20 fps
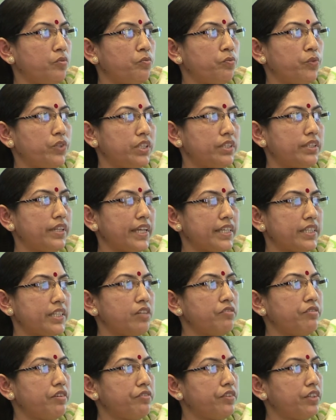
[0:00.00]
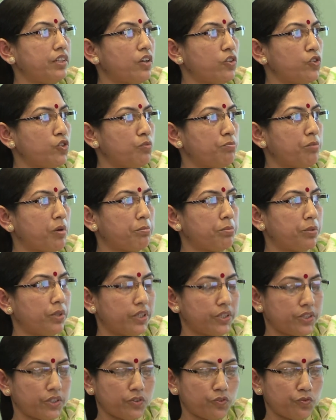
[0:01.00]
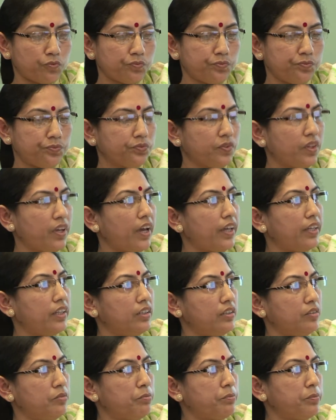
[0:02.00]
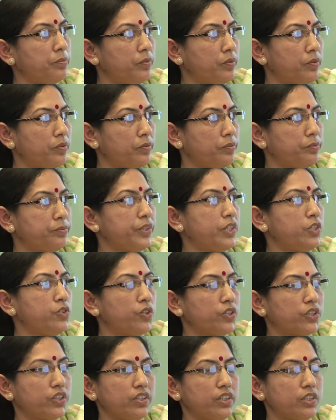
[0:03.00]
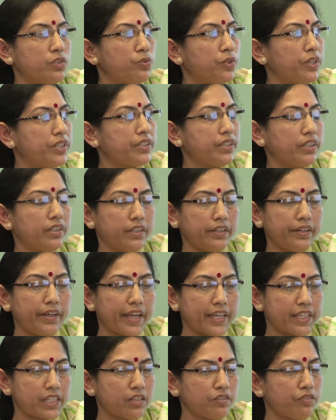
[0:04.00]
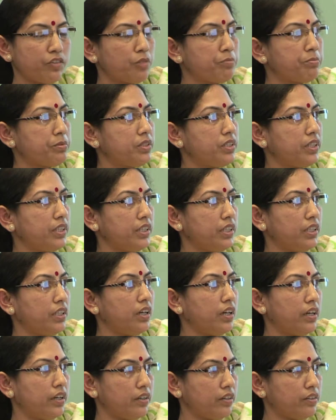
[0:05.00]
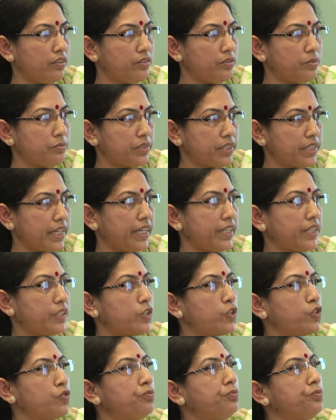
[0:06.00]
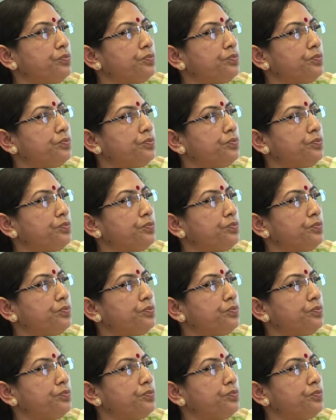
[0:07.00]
which is less than 50,000 population, and the situation is worse in the less developed states.